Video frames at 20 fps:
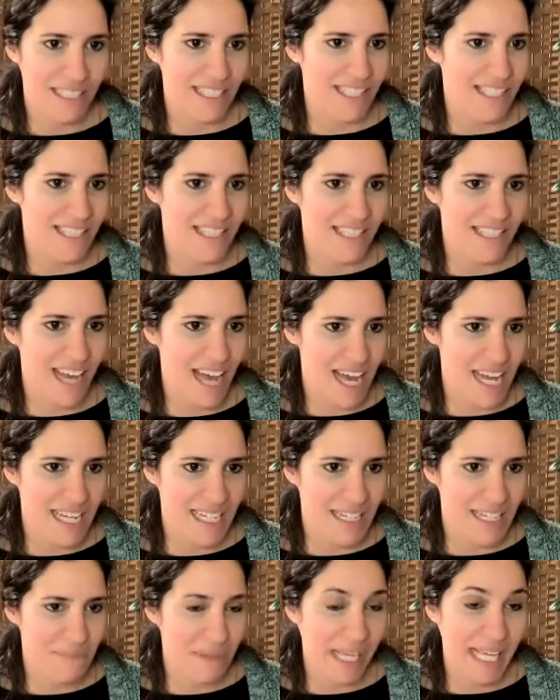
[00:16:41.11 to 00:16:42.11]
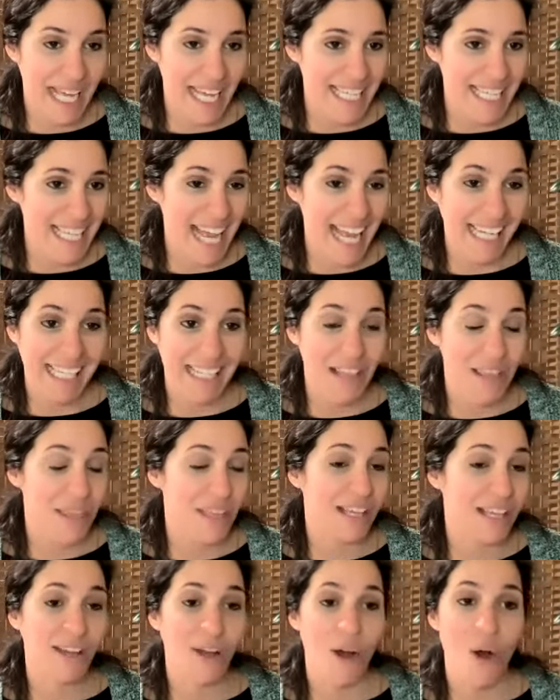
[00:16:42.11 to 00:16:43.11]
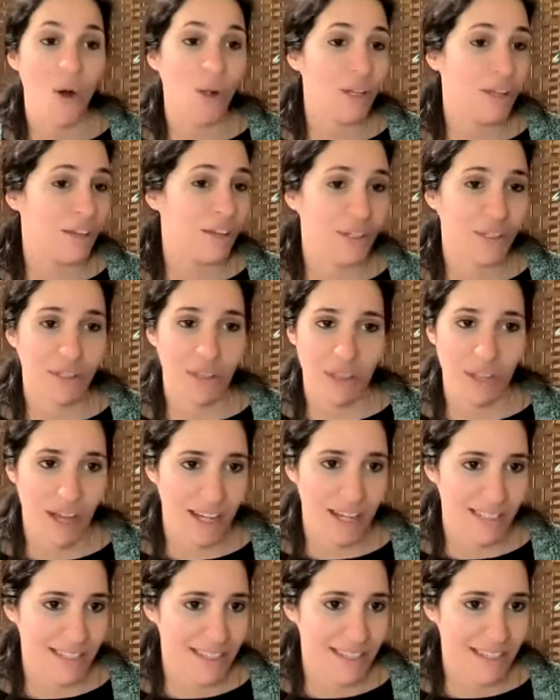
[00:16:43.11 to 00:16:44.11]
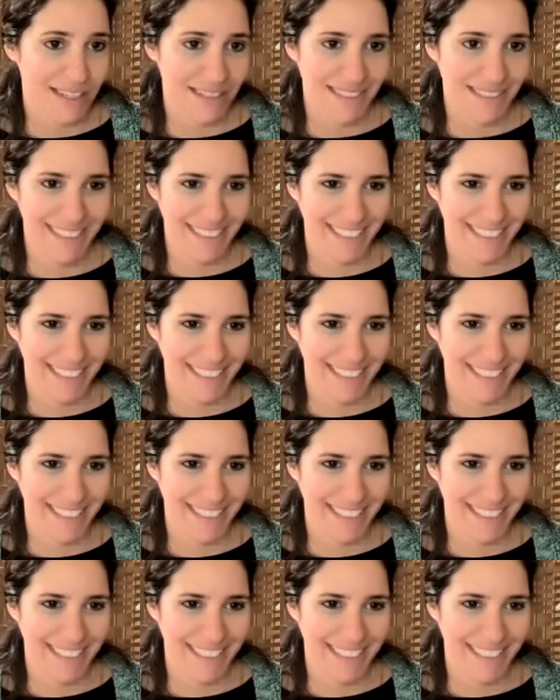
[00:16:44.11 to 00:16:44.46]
It's not because I can think all the good thoughts